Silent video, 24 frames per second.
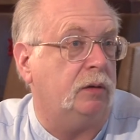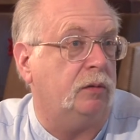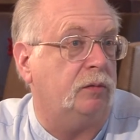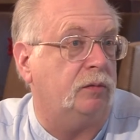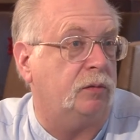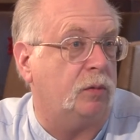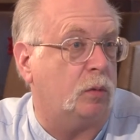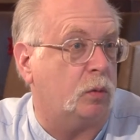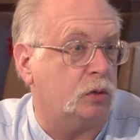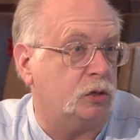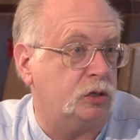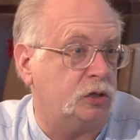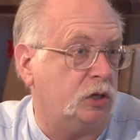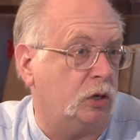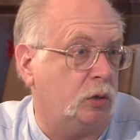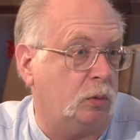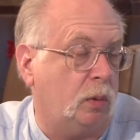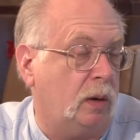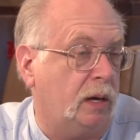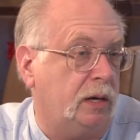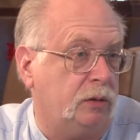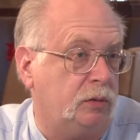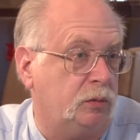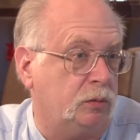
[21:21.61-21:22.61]
to force their
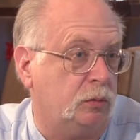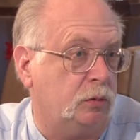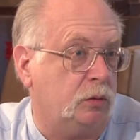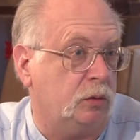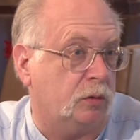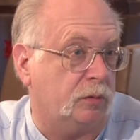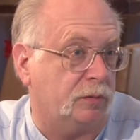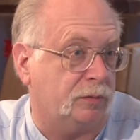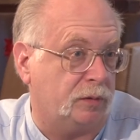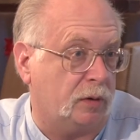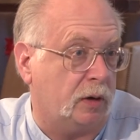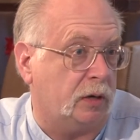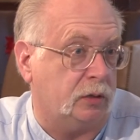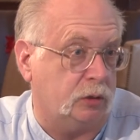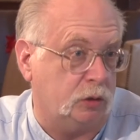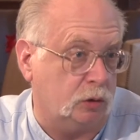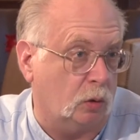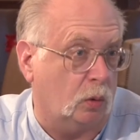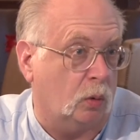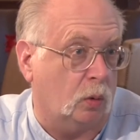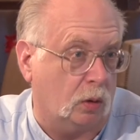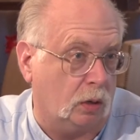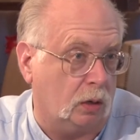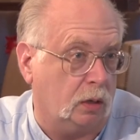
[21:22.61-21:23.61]
way through your front
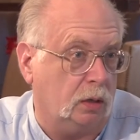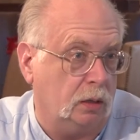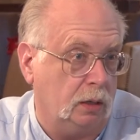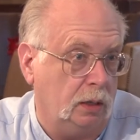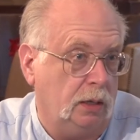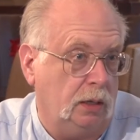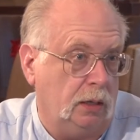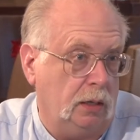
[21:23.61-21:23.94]
door,